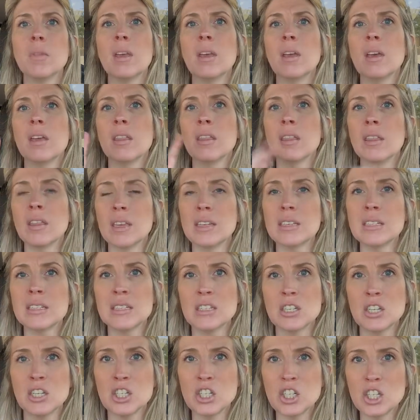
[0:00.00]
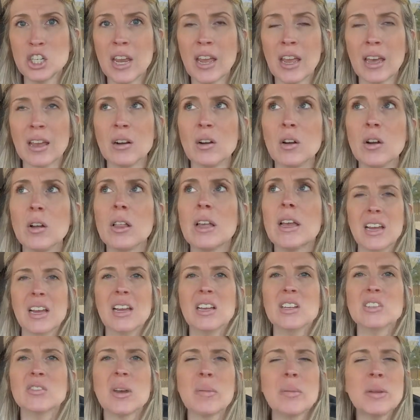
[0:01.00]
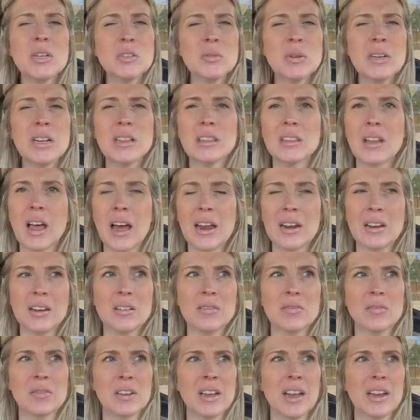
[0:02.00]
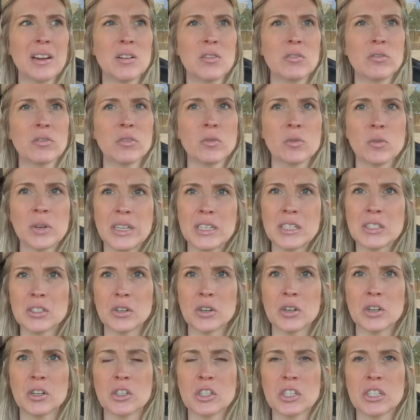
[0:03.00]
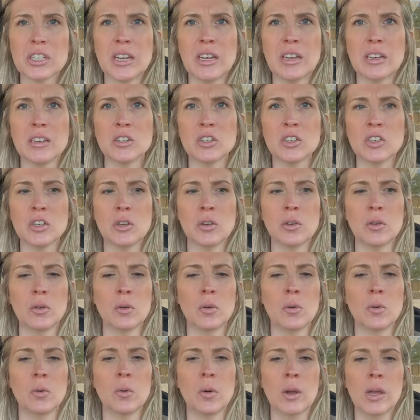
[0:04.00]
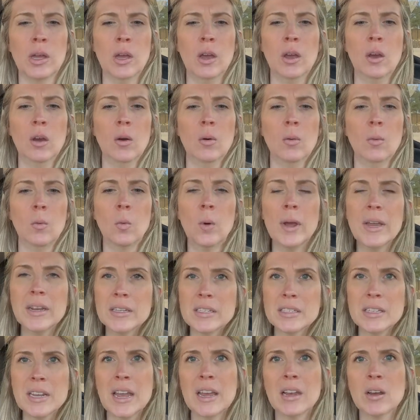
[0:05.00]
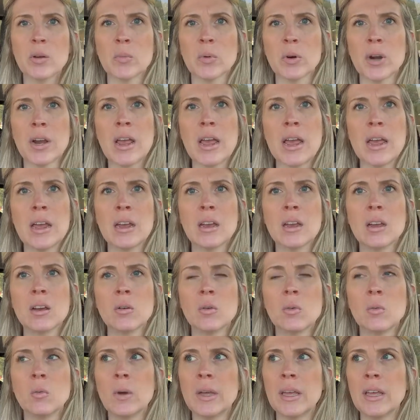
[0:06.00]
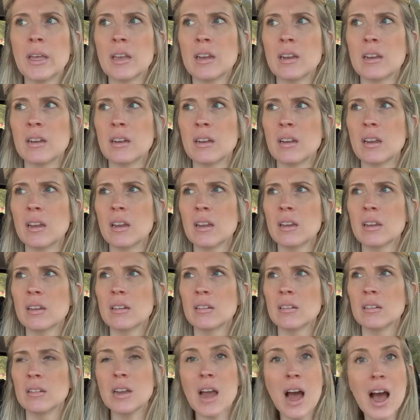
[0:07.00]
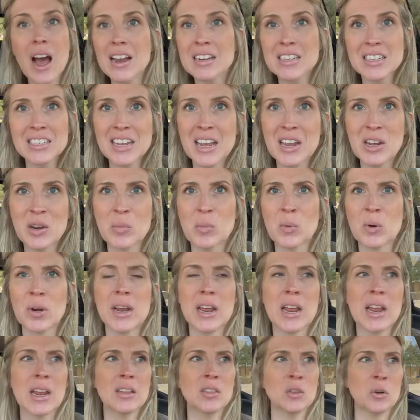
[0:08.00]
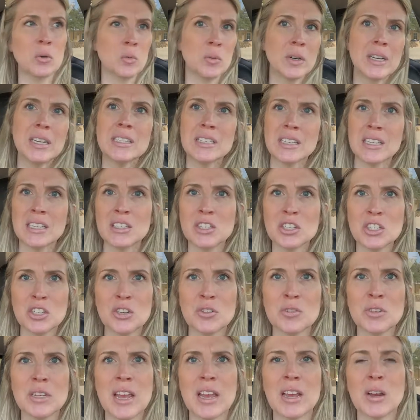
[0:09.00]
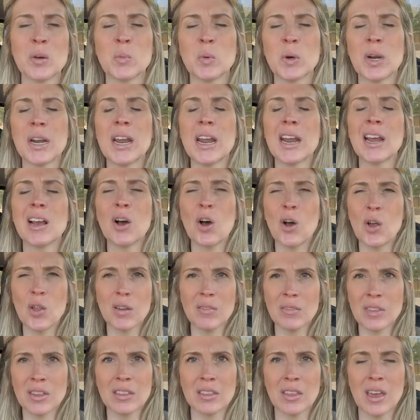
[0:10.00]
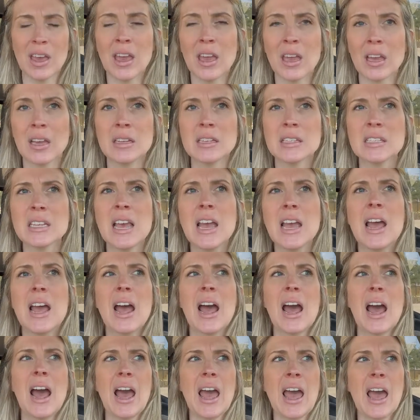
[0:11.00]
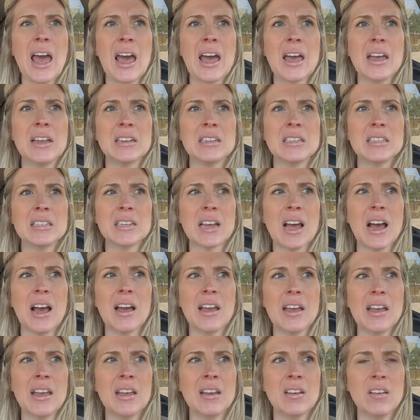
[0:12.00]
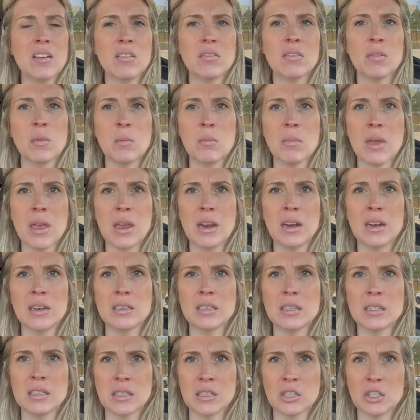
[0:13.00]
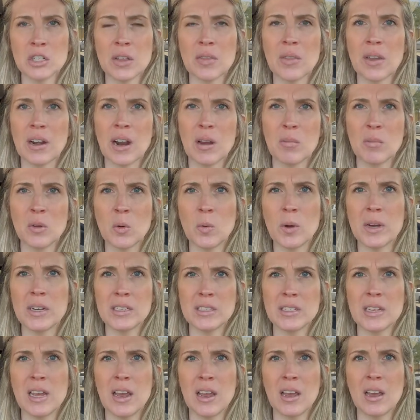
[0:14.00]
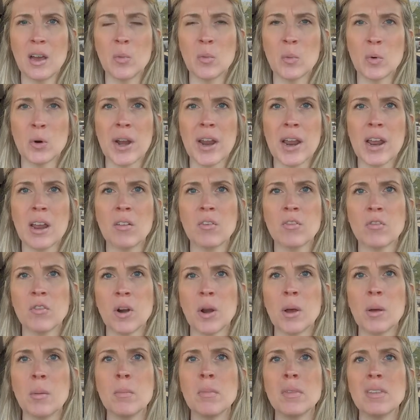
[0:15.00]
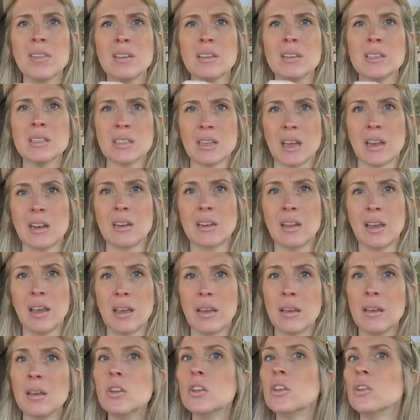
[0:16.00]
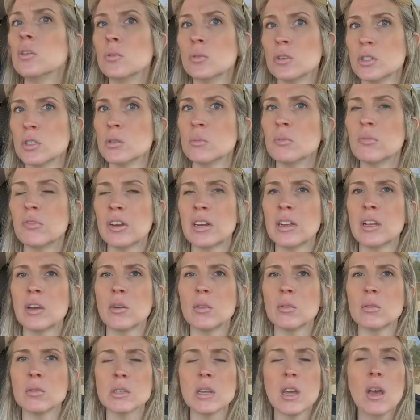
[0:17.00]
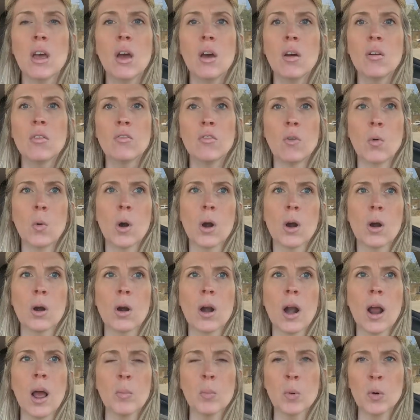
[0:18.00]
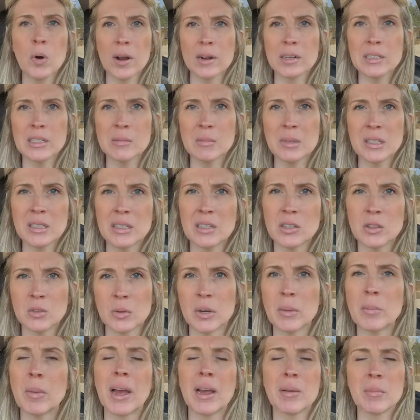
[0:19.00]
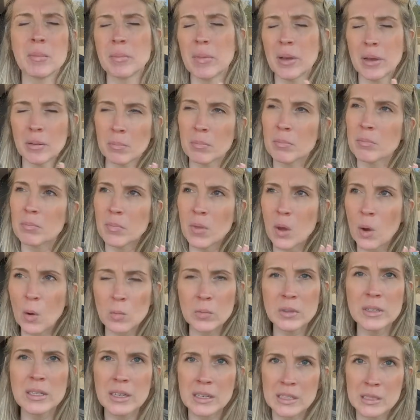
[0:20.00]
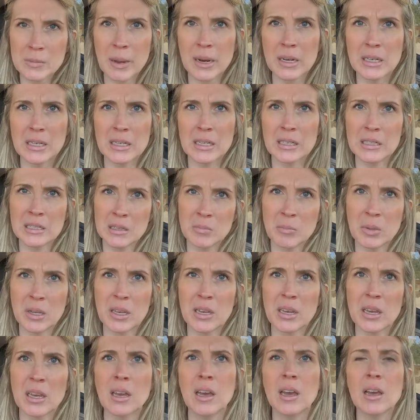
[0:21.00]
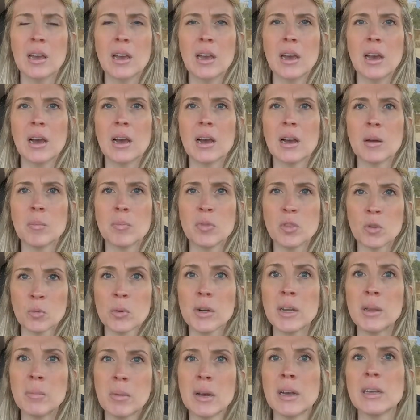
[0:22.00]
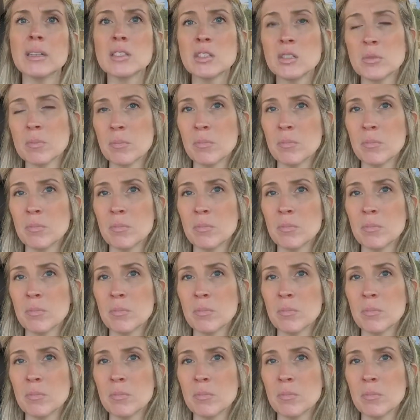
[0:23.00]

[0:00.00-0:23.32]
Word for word: this channel. So I've been doing a lot of kind of research into when to take a break, when not to take a break, the reasons to take a break, all of the things. And I have made a decision that I'm going to take a break from the Sunday YouTube videos for approximately three months. I'm, I'm only expecting it to be um, three months.